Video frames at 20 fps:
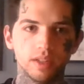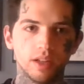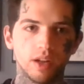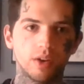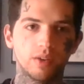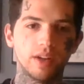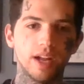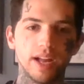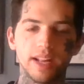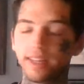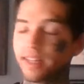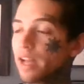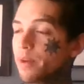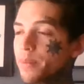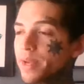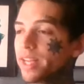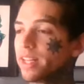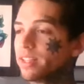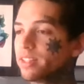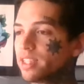Okay, then
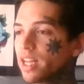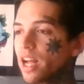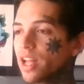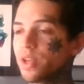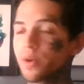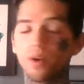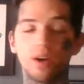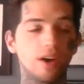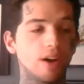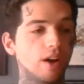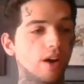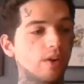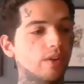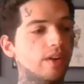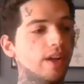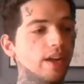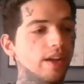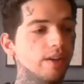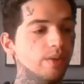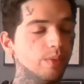we can tell you,
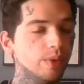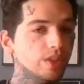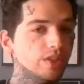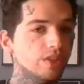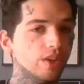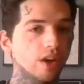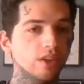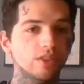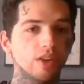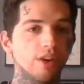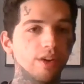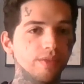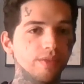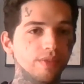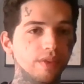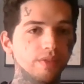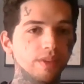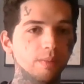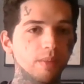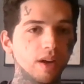okay, we charge
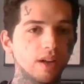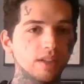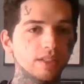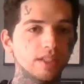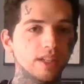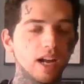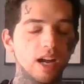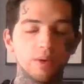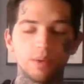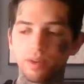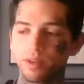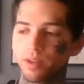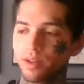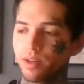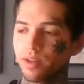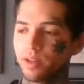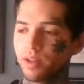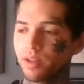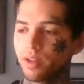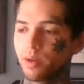150 bucks an hour.
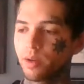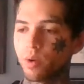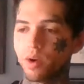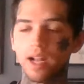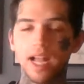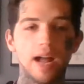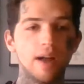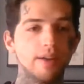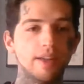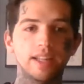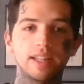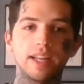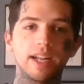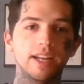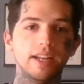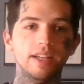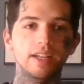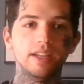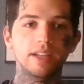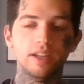We'll
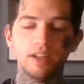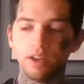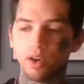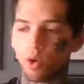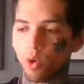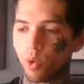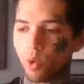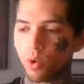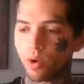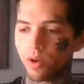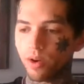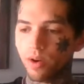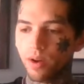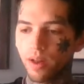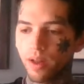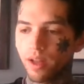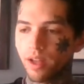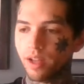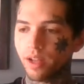calculate it. Or,